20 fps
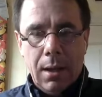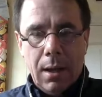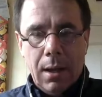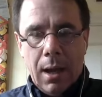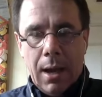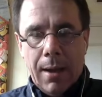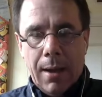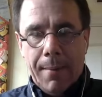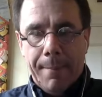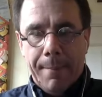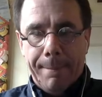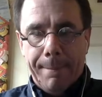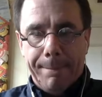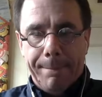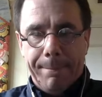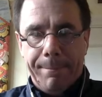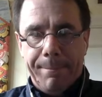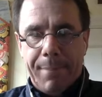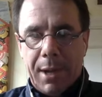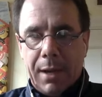
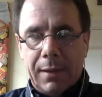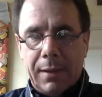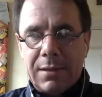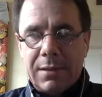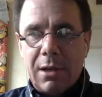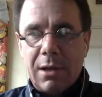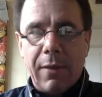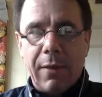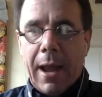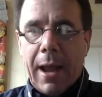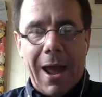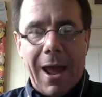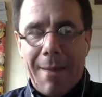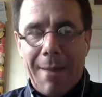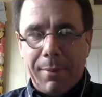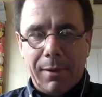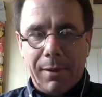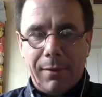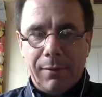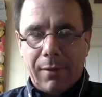But until that
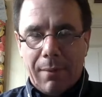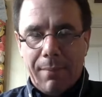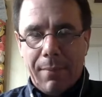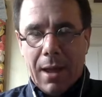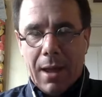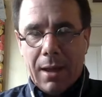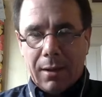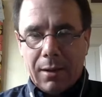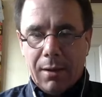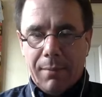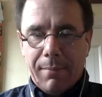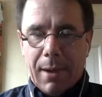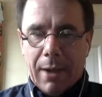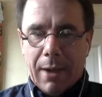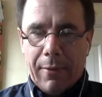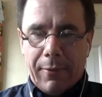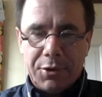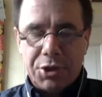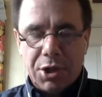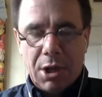happens, I'm not going to
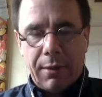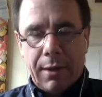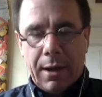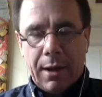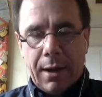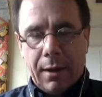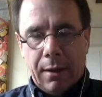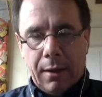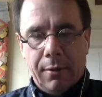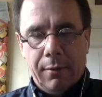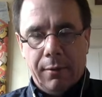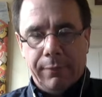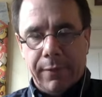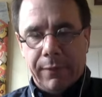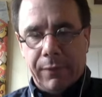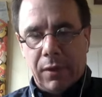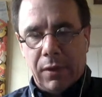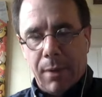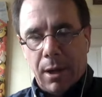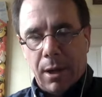bother shelling out
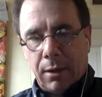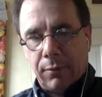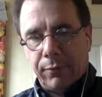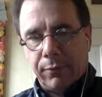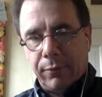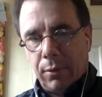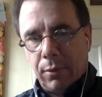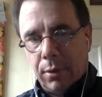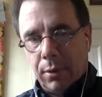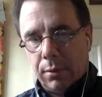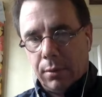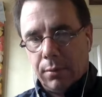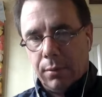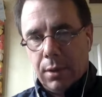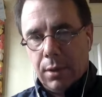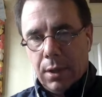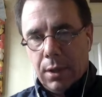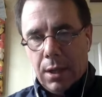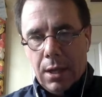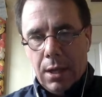$150 for
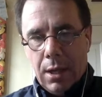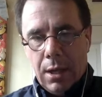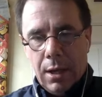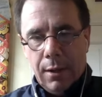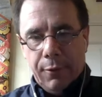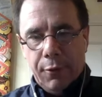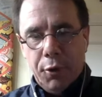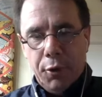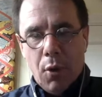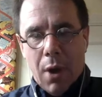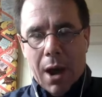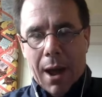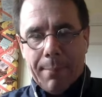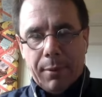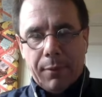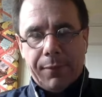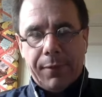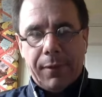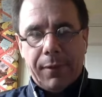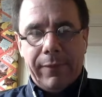the new
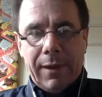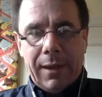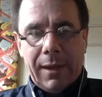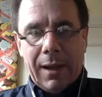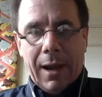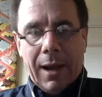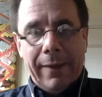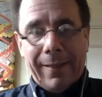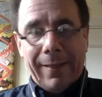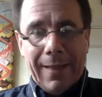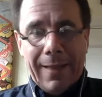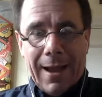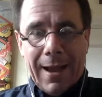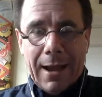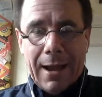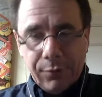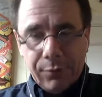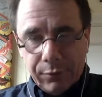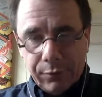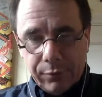Apple TV
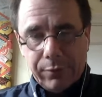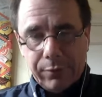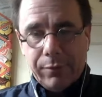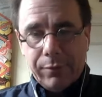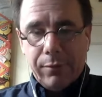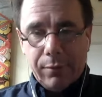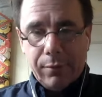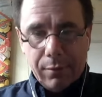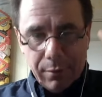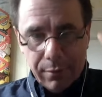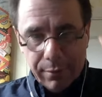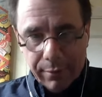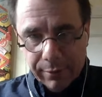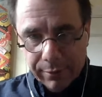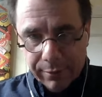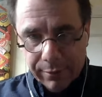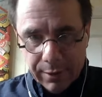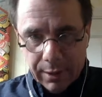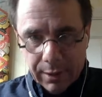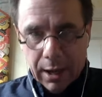unless
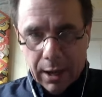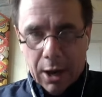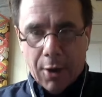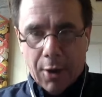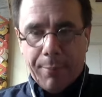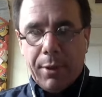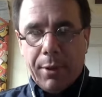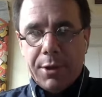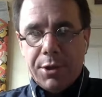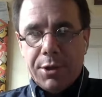the AirPlay